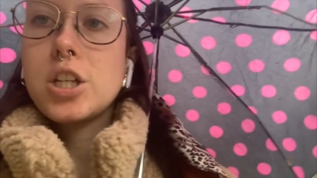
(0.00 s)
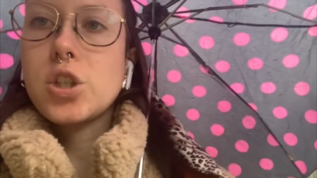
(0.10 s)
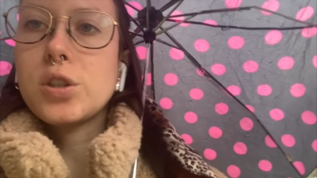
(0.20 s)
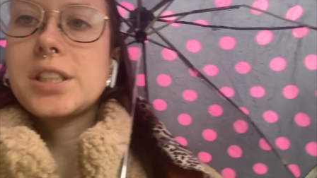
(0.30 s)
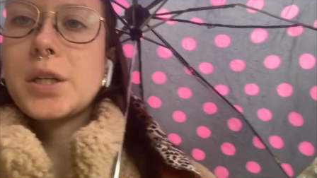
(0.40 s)

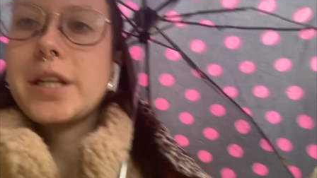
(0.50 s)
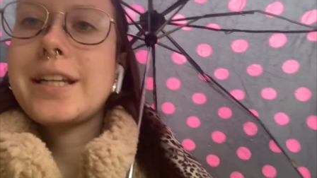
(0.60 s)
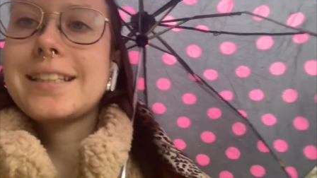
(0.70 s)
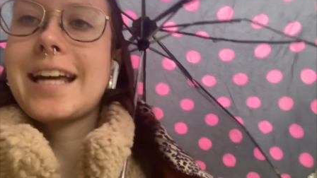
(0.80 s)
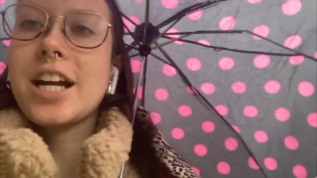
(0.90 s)
Turns out
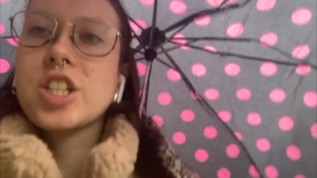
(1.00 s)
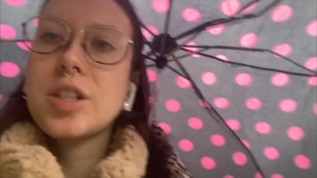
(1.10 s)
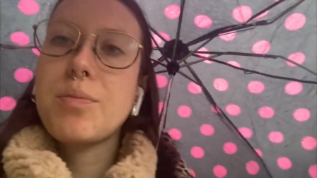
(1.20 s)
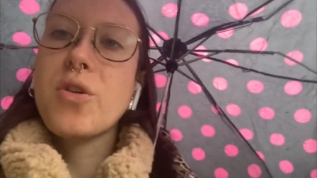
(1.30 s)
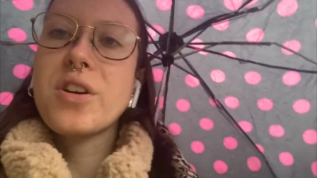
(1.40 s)
it is
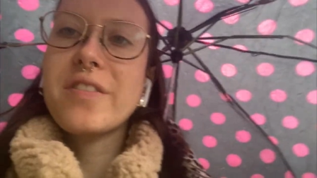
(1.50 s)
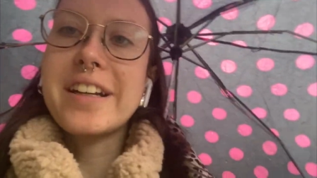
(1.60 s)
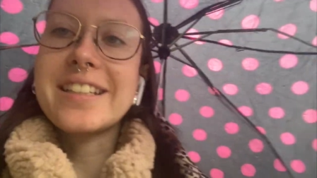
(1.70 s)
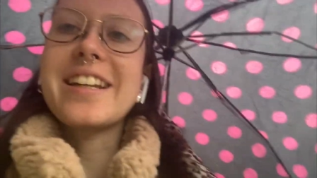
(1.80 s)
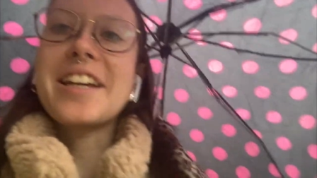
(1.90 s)
actually pouring
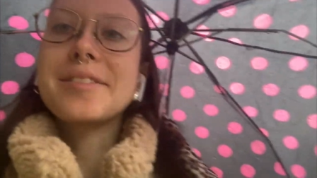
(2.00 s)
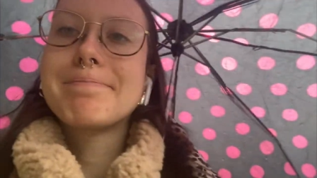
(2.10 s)
rain today.